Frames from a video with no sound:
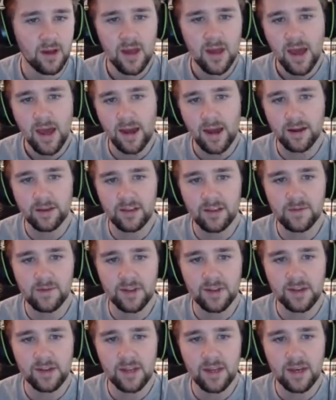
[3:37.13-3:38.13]
And I'll
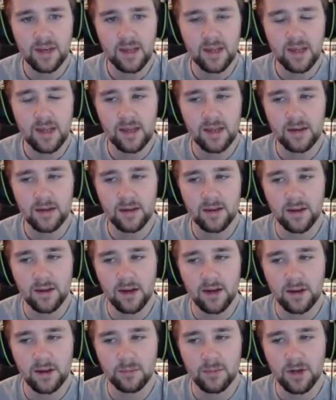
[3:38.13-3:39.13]
even see it in
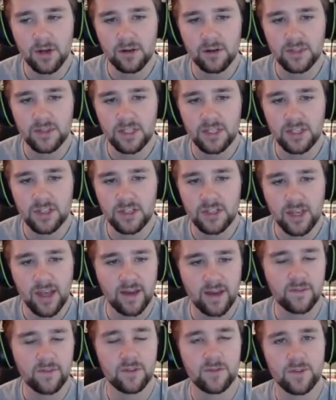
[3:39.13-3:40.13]
conversations I
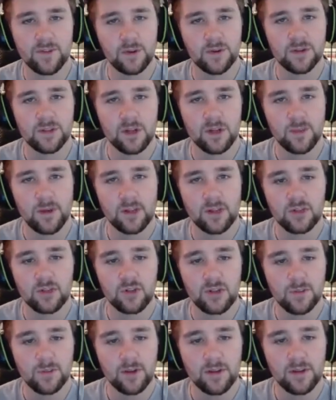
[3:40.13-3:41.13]
have with viewers on my
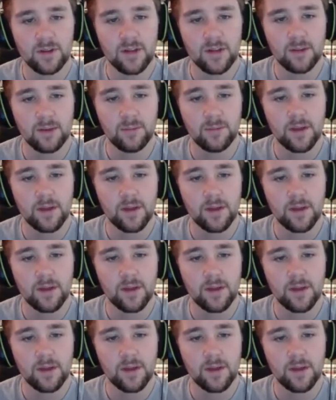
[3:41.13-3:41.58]
stream all the time.